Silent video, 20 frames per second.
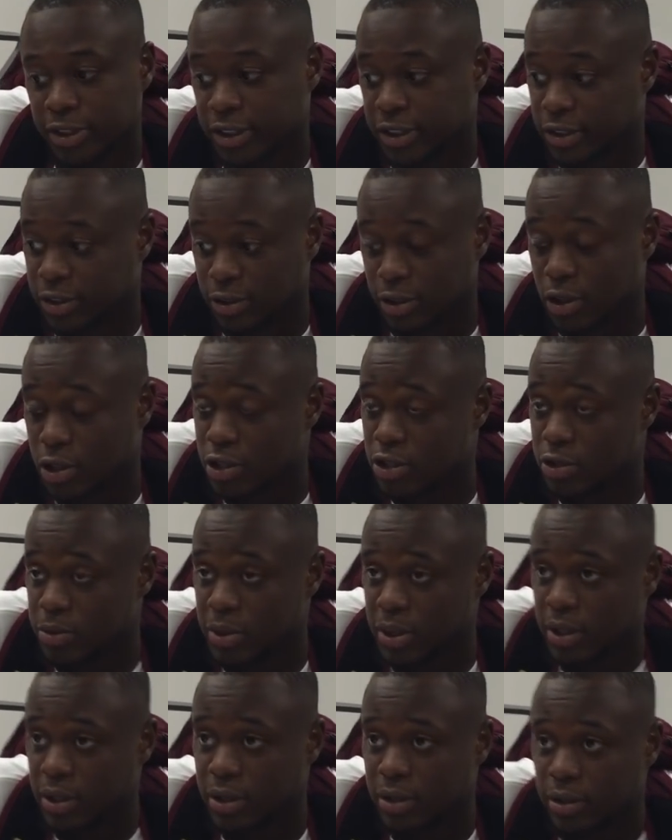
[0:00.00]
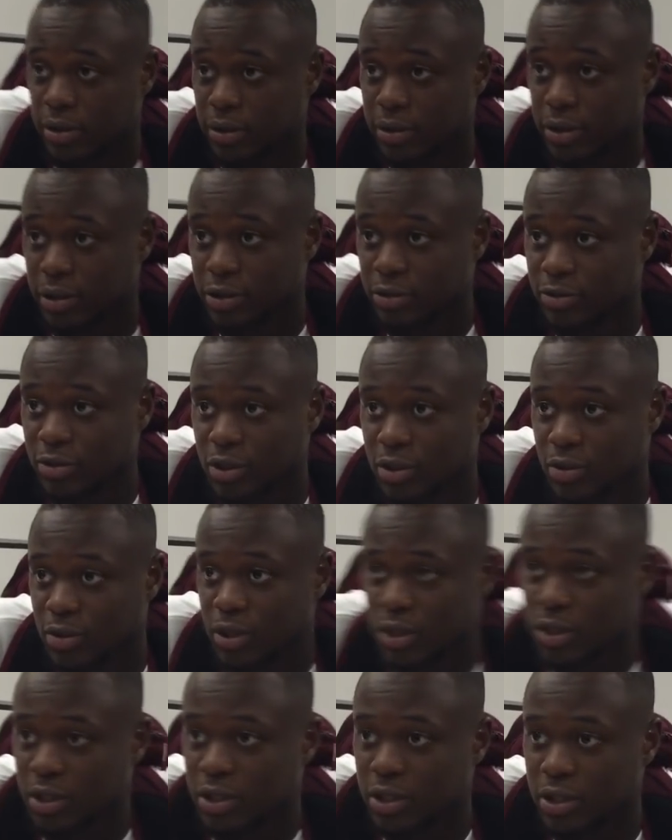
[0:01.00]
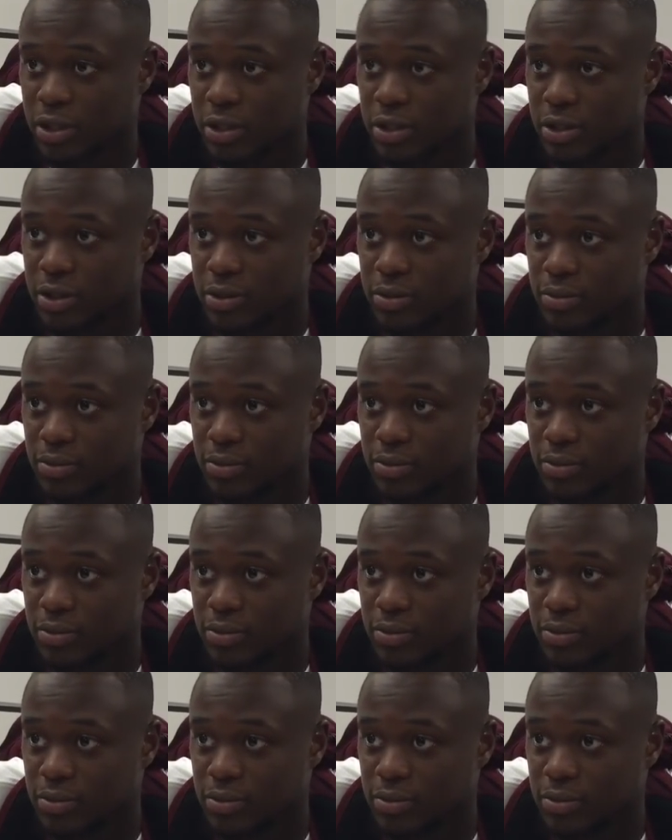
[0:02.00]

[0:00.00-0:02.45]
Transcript: Just guard your man. That's really what it is.